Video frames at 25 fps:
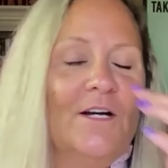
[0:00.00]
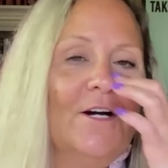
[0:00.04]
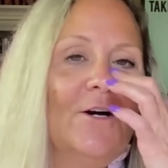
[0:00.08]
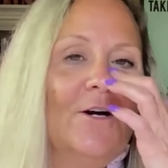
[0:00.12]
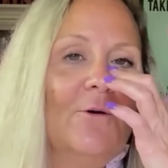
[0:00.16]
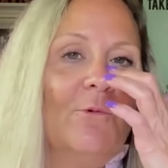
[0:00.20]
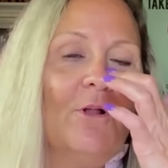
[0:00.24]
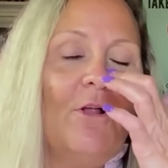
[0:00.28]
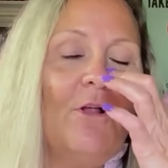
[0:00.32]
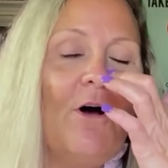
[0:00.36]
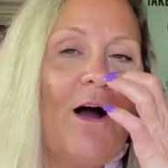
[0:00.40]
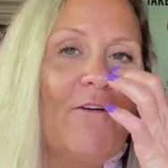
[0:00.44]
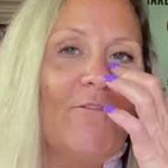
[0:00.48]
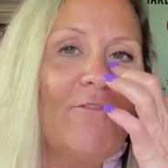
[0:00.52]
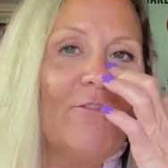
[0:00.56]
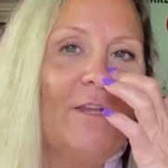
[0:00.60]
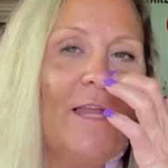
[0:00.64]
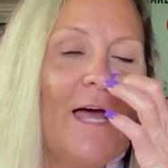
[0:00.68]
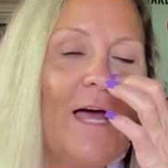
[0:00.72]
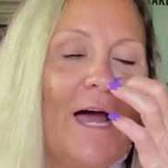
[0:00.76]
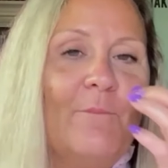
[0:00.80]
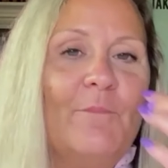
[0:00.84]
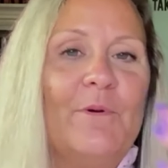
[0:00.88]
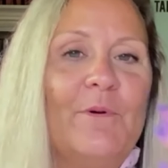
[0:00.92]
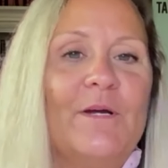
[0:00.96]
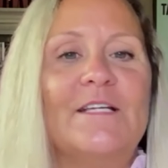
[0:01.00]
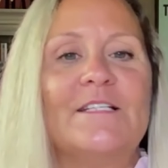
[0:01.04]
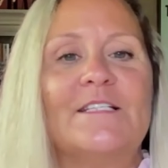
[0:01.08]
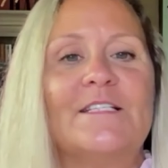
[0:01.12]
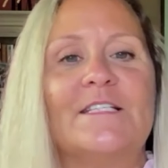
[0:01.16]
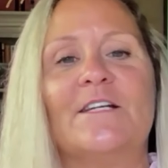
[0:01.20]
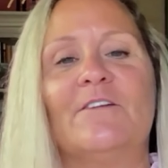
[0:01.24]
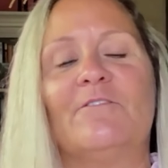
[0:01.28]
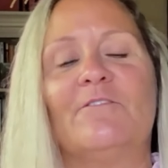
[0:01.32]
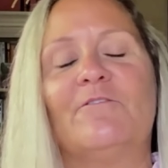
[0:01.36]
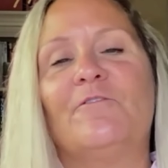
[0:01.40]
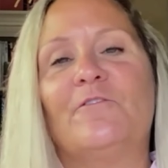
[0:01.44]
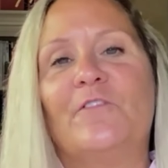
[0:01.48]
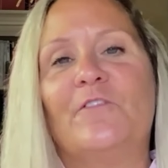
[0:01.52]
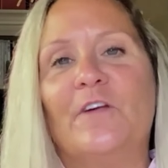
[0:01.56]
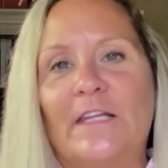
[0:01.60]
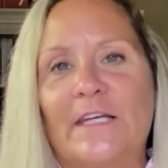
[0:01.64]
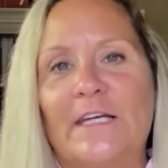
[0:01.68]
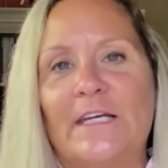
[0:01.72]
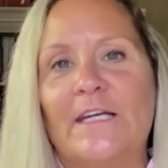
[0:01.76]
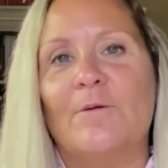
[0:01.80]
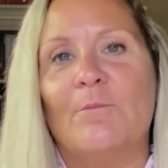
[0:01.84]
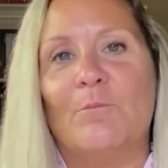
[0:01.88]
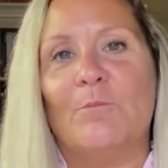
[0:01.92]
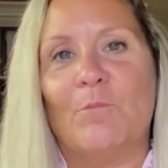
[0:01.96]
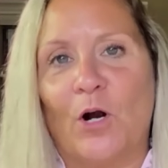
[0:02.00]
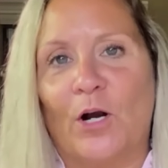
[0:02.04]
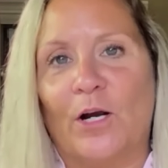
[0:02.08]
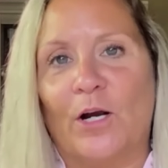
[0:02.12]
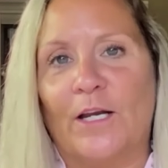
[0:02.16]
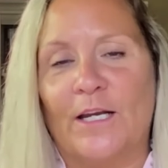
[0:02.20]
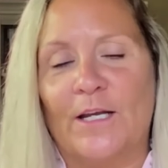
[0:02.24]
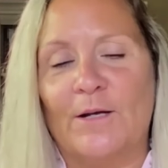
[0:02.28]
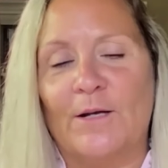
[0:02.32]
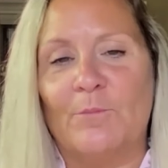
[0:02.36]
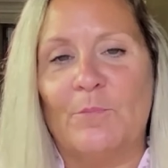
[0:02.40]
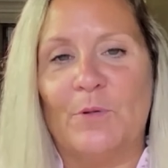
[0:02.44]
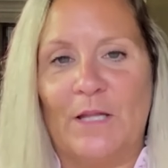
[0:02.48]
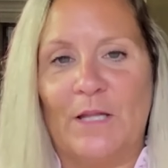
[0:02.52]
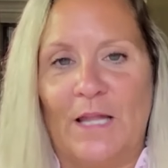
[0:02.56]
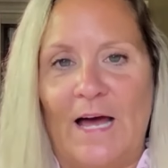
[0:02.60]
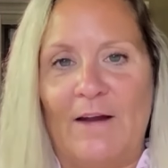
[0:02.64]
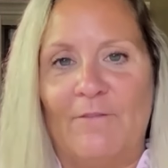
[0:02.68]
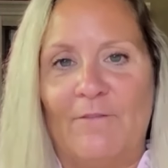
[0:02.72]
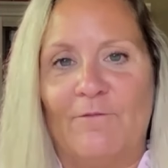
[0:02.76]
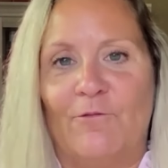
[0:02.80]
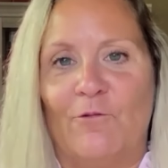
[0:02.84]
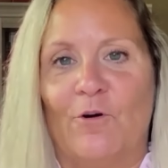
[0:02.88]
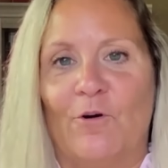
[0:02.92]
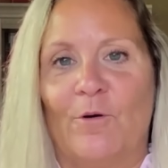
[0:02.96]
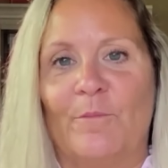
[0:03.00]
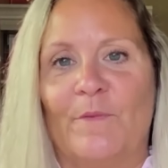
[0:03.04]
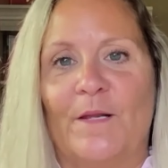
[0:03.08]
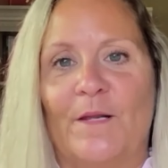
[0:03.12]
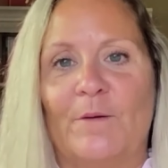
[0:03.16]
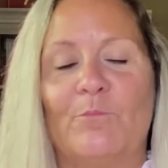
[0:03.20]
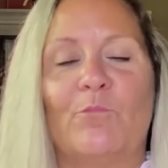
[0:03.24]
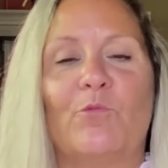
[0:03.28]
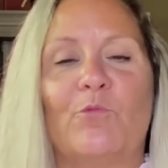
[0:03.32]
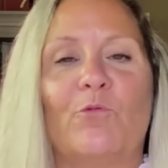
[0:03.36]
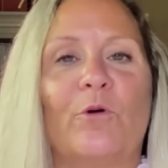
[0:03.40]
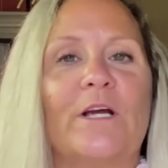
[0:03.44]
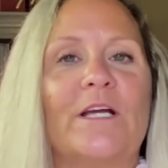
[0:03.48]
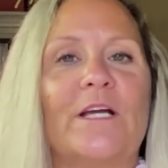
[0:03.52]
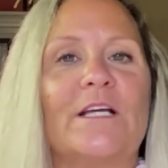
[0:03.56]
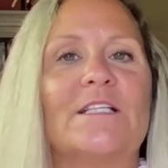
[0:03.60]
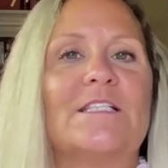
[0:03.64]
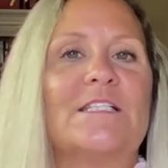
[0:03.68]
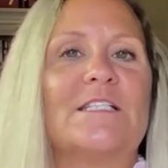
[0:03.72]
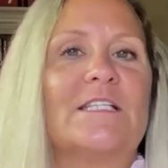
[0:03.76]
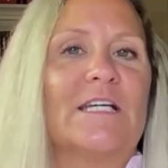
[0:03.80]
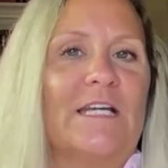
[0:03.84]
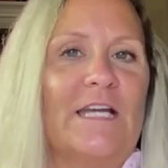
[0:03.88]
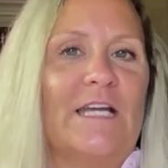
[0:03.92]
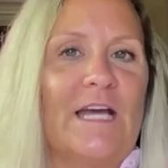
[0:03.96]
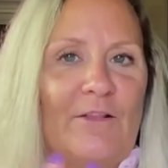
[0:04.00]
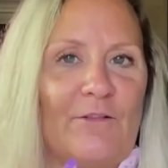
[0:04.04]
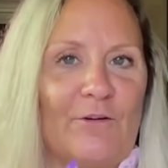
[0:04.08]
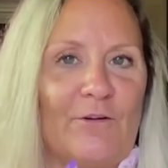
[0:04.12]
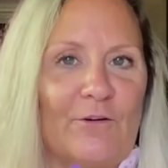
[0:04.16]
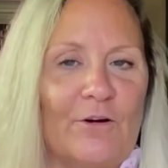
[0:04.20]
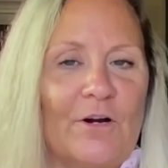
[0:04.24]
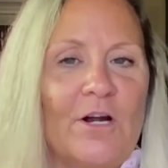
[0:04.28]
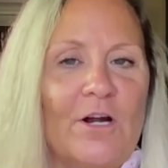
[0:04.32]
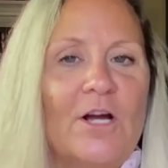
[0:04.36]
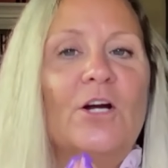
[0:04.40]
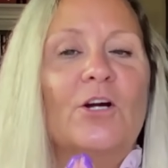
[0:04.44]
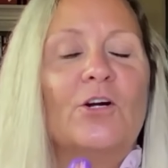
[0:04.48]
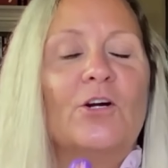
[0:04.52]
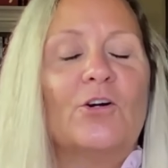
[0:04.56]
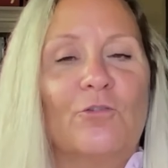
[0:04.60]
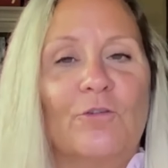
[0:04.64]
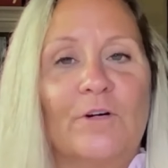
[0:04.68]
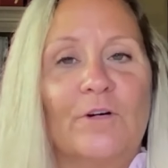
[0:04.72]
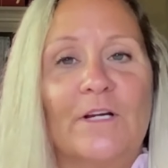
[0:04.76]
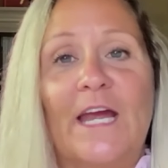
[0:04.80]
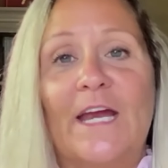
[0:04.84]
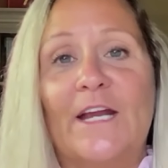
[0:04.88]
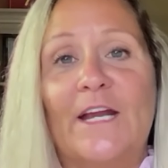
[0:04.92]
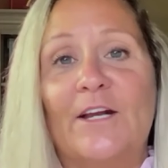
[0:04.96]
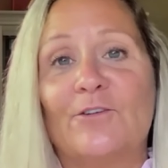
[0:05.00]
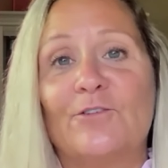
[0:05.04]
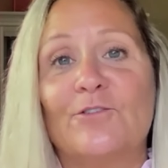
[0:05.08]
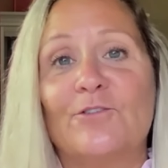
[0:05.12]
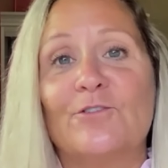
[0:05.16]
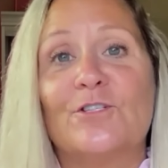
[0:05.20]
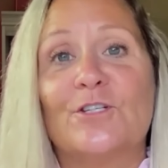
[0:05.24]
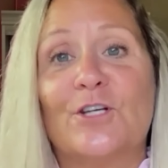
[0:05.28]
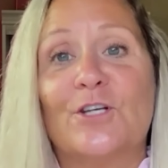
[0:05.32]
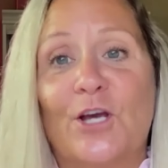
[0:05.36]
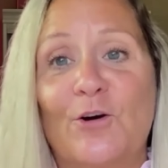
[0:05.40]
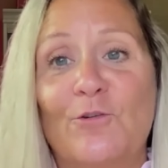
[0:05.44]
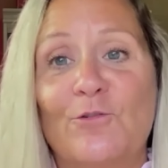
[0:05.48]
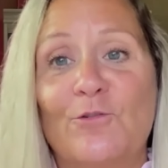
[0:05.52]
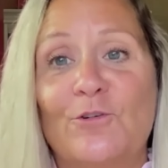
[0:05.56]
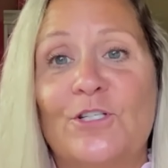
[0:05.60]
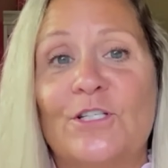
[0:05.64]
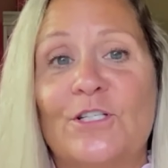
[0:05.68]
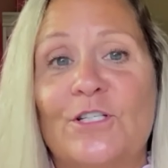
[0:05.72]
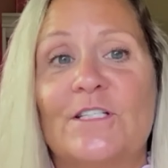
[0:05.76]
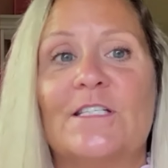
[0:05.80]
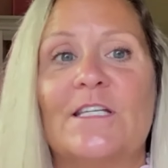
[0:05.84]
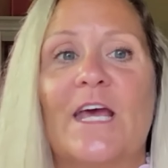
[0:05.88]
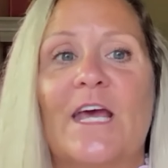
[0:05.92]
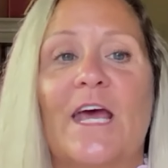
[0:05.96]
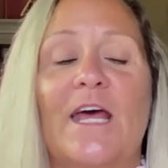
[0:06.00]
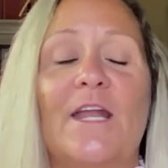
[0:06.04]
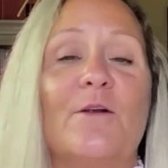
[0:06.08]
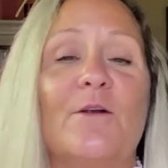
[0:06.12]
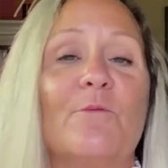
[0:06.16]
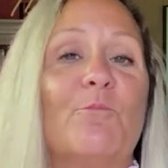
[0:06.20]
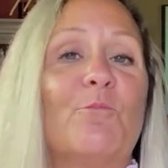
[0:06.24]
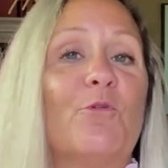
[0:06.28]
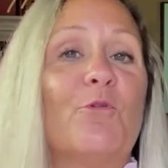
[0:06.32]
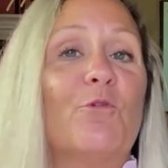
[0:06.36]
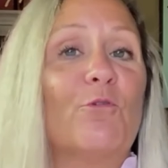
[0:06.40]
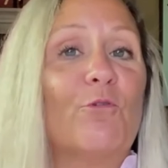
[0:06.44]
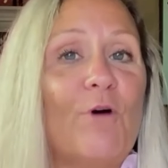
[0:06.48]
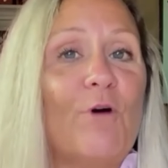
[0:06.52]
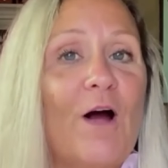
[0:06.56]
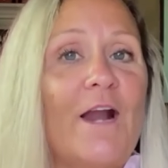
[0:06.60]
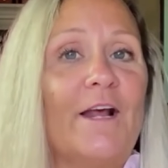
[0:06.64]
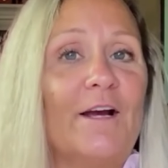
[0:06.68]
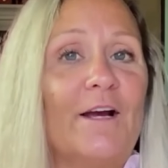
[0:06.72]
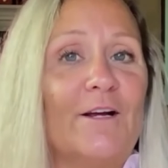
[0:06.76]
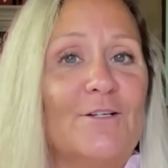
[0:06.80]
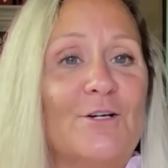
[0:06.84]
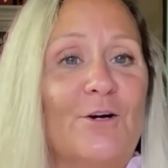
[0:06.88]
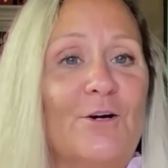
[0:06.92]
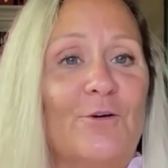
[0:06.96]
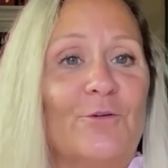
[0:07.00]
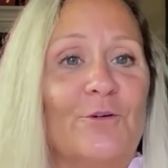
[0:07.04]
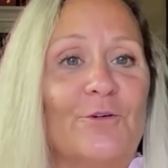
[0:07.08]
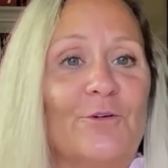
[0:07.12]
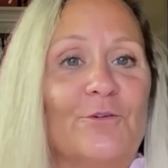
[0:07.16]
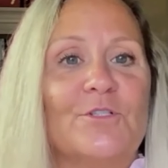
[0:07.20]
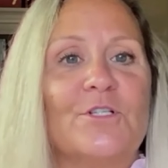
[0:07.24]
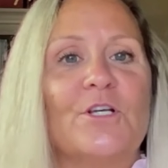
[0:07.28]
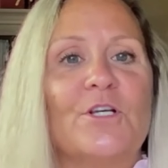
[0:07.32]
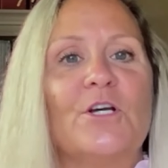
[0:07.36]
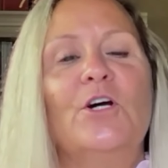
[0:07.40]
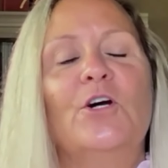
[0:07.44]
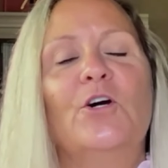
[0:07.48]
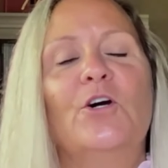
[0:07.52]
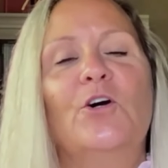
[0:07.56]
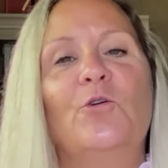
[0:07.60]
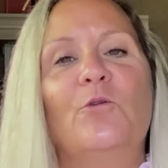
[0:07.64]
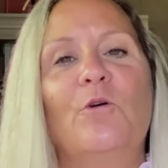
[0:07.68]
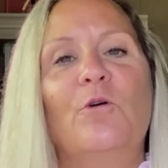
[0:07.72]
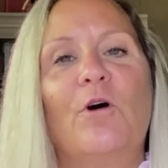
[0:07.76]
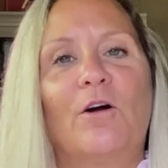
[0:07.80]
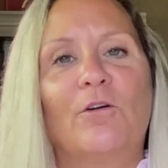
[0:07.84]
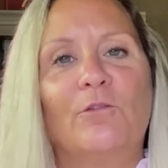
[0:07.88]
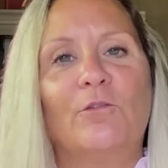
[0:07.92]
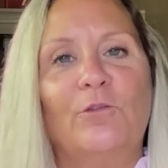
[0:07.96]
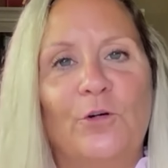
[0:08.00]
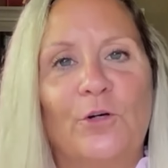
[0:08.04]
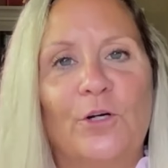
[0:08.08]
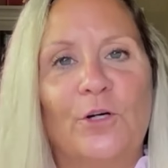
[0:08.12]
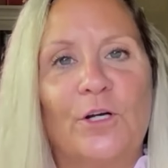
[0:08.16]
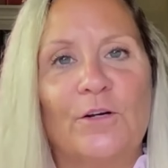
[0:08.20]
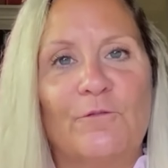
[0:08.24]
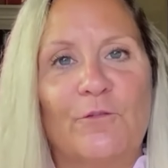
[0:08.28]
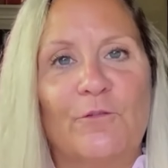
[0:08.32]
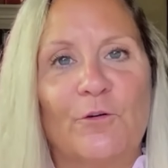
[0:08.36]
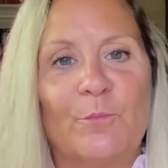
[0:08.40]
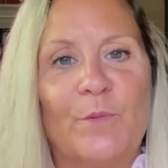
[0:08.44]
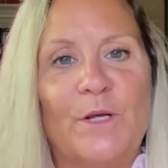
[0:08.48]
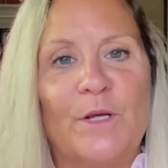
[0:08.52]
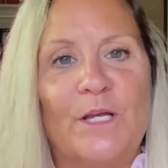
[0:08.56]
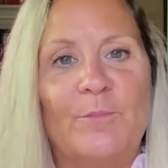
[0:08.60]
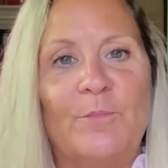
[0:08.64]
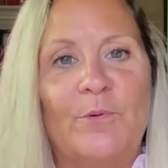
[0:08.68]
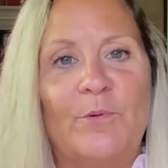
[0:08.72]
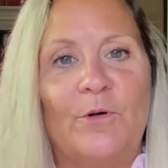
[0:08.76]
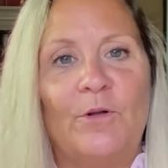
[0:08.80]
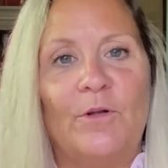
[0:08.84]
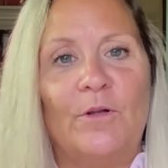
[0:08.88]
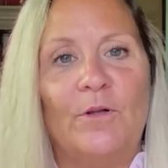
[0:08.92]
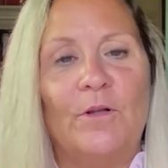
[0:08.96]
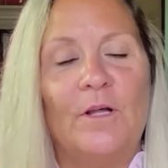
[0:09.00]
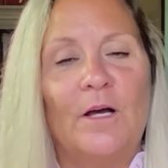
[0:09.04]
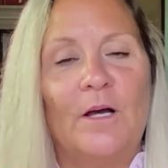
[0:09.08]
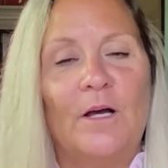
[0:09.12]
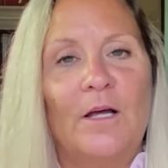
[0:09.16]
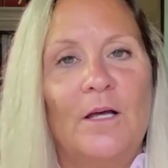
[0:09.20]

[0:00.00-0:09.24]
Well, OfferLab is an affiliate marketing platform that brings together creators, coaches, and product owners who are looking for people